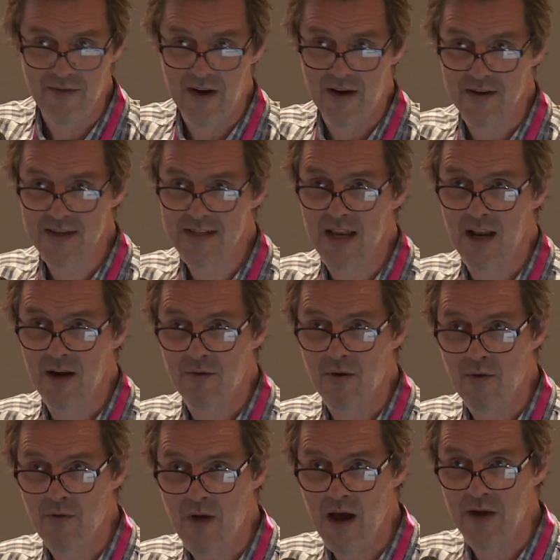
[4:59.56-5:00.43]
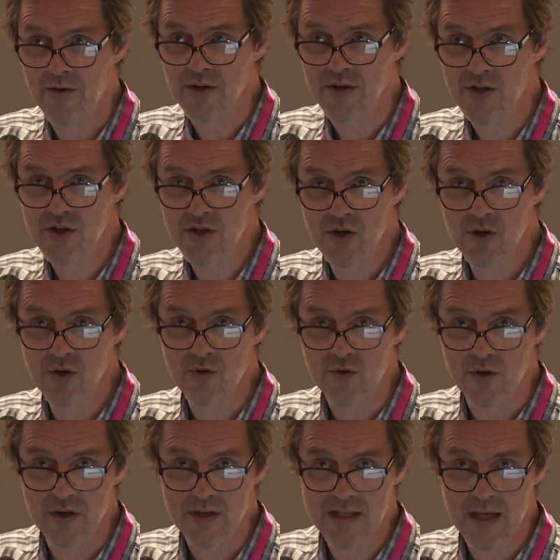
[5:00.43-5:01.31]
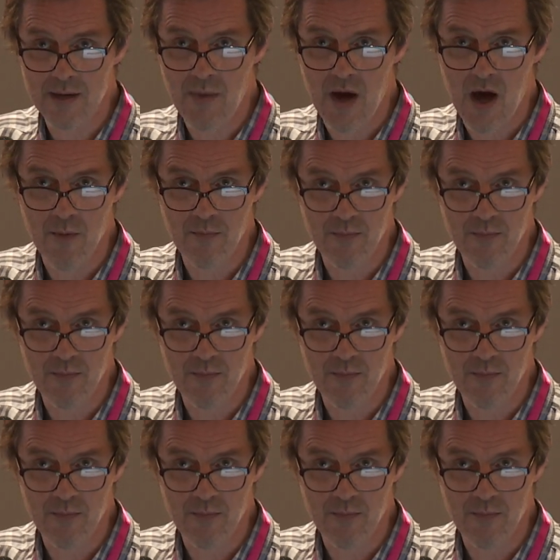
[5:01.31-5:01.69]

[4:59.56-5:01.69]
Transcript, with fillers: varicella around in children somehow